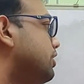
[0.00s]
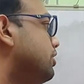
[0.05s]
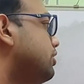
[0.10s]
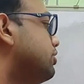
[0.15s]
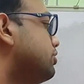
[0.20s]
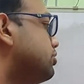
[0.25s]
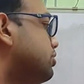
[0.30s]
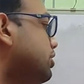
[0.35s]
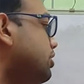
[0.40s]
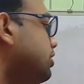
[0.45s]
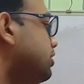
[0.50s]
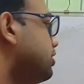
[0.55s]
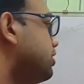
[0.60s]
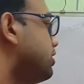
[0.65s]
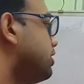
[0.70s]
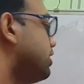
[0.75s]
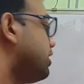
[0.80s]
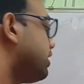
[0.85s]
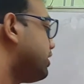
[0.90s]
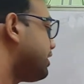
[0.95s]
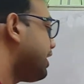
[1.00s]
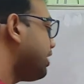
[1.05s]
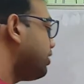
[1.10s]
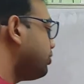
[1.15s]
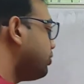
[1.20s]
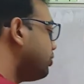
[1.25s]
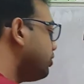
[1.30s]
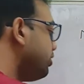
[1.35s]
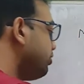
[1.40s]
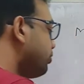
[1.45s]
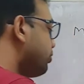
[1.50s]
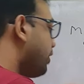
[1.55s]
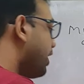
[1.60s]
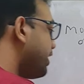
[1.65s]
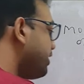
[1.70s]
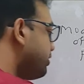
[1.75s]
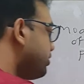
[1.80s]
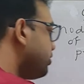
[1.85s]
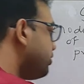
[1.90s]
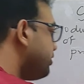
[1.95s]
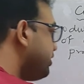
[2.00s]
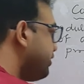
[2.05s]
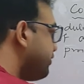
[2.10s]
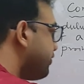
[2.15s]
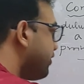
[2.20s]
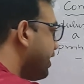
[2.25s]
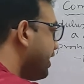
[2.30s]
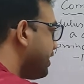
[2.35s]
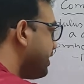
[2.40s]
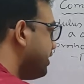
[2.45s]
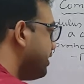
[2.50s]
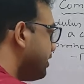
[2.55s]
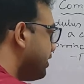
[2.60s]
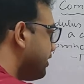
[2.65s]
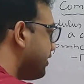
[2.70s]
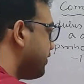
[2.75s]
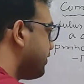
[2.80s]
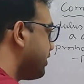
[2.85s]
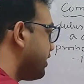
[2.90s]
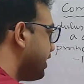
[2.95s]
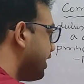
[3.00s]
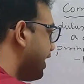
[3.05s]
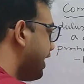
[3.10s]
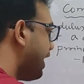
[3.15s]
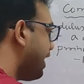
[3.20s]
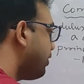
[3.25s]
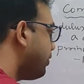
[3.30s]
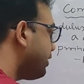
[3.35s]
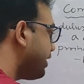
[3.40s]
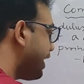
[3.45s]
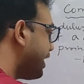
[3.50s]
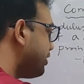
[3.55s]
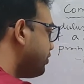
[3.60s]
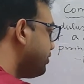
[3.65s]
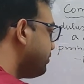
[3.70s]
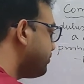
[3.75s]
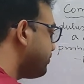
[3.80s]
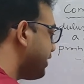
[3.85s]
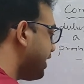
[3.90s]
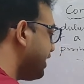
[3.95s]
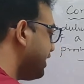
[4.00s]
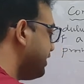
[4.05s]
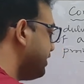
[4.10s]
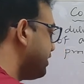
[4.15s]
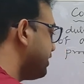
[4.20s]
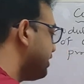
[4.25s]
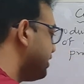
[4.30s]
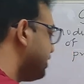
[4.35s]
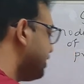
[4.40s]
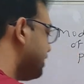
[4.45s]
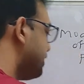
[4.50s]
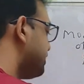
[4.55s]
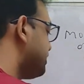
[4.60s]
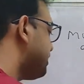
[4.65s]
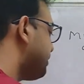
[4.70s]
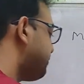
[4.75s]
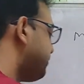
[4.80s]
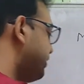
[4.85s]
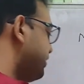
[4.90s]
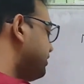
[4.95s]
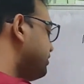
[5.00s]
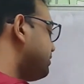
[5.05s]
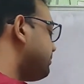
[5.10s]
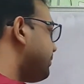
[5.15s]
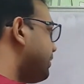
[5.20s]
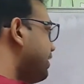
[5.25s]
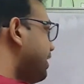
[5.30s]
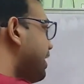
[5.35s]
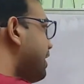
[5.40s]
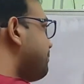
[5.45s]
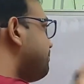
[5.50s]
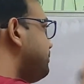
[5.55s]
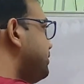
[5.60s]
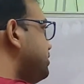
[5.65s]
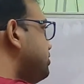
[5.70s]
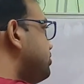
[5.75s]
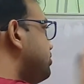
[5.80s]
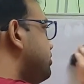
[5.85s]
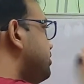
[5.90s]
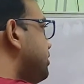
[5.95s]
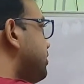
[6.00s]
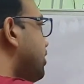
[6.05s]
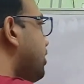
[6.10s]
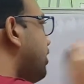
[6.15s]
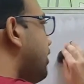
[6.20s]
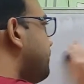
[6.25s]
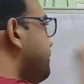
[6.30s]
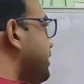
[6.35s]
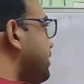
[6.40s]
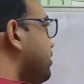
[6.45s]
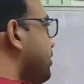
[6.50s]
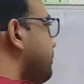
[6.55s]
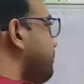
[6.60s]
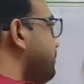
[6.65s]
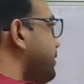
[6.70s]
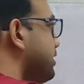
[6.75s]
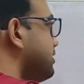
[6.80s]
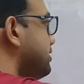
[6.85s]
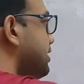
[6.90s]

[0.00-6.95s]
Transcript: So now we want to define how can we find the principal amplitude of a complex